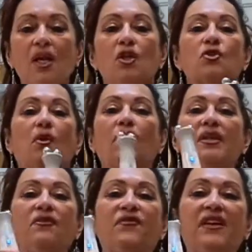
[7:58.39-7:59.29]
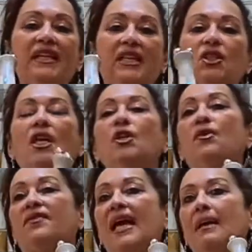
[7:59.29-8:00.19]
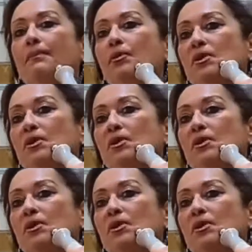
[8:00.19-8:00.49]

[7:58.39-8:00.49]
So when you finish, you then put